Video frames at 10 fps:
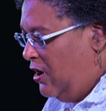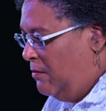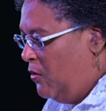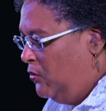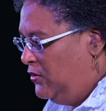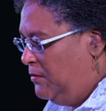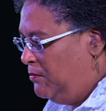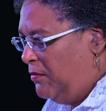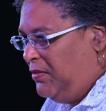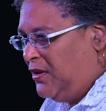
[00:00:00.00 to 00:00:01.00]
about the
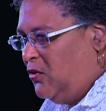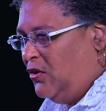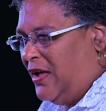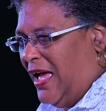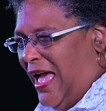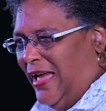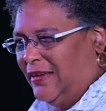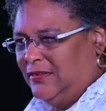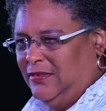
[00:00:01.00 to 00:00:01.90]
Public Order Act.